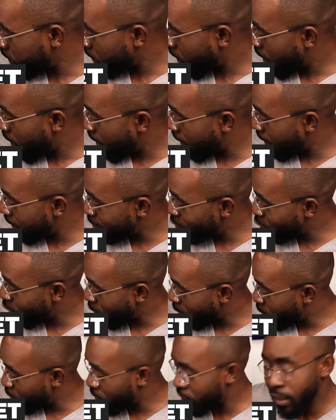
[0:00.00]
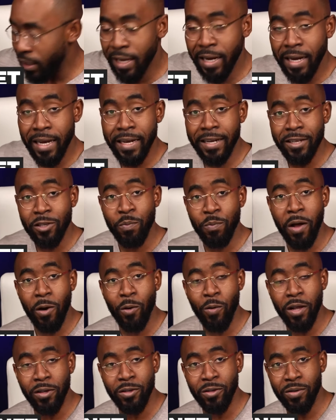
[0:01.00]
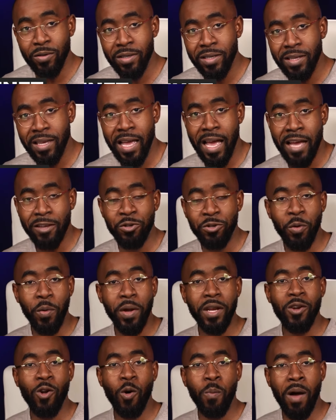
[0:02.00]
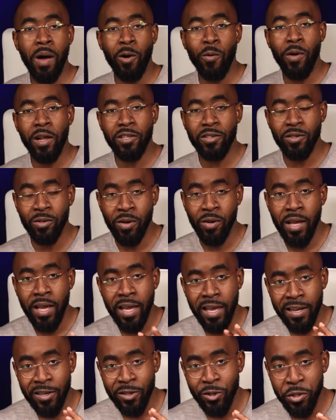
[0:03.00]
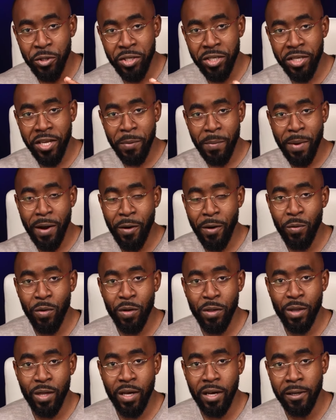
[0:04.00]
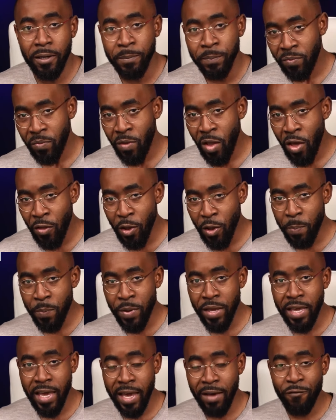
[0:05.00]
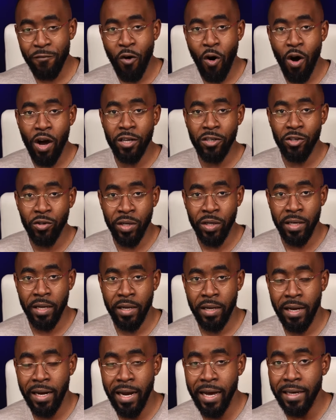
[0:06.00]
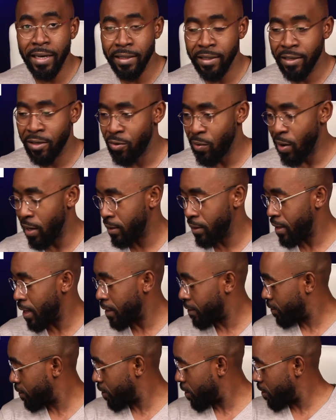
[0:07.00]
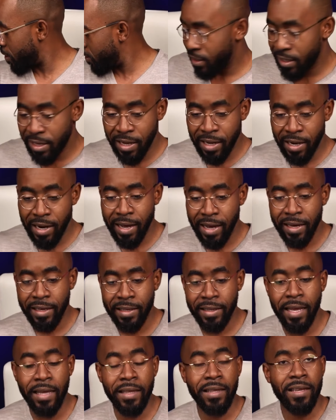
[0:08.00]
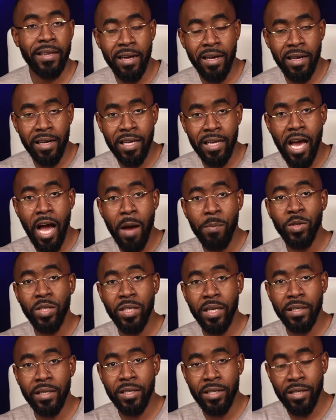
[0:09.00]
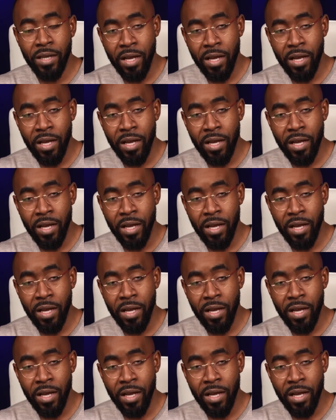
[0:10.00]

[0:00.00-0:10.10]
latest Checkpoint, and latest Palo Alto. As you already know, Palo Alto just came out with the PA400 line, right? That's a line that accommodates